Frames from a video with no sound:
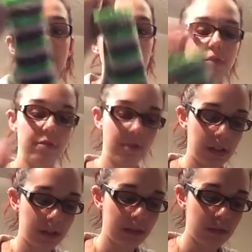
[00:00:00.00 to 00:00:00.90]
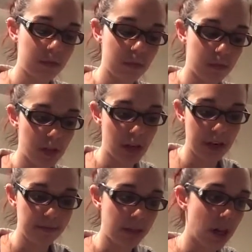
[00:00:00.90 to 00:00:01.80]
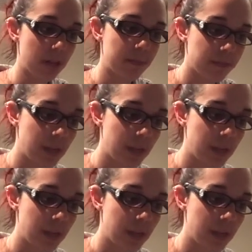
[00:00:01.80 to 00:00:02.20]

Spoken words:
of Stein yarn.